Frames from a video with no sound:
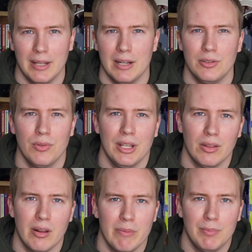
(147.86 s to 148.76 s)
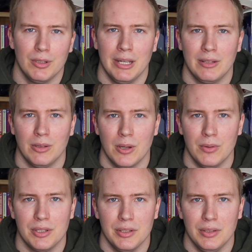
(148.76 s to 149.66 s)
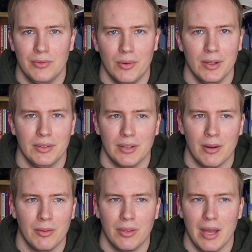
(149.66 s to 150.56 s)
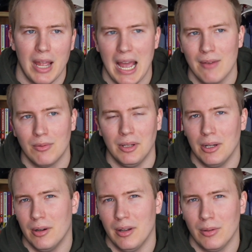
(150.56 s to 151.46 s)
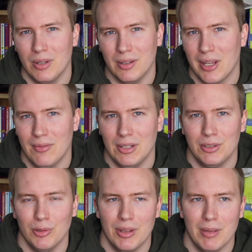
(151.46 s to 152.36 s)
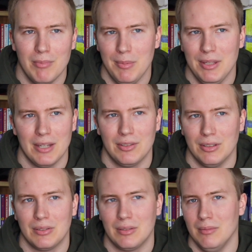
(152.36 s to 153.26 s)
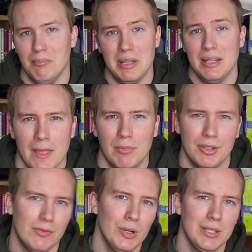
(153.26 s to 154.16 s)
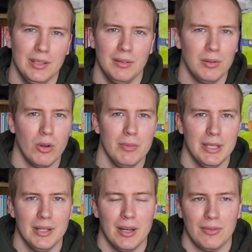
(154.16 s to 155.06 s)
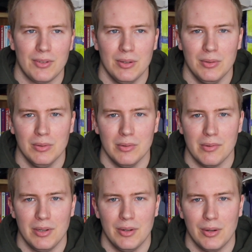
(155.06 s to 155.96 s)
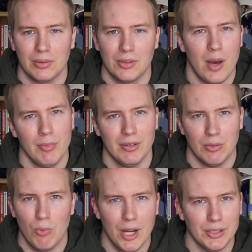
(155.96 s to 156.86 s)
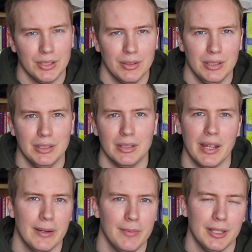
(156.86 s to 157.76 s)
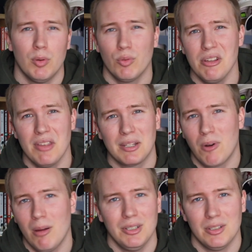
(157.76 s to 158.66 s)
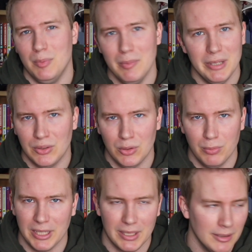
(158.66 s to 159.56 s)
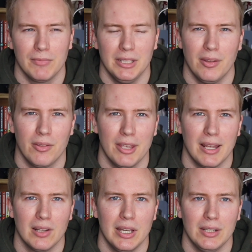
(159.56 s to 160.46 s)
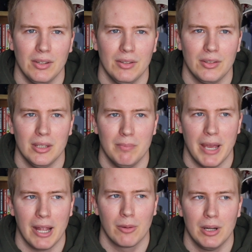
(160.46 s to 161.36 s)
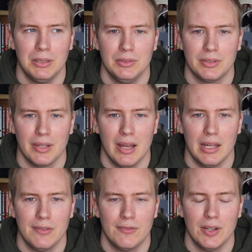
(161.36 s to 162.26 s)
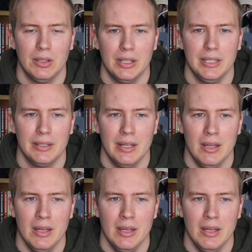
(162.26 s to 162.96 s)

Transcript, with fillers: And I do think a lot of people like Legoshi's voice. I don't, I, I haven't really heard anyone else have an issue with it. Maybe that's just me. But the voice didn't annoy me enough to, you know, stop me from watching the anime. But really, that's probably just me being too picky. Another thing I liked is the backgrounds. I felt like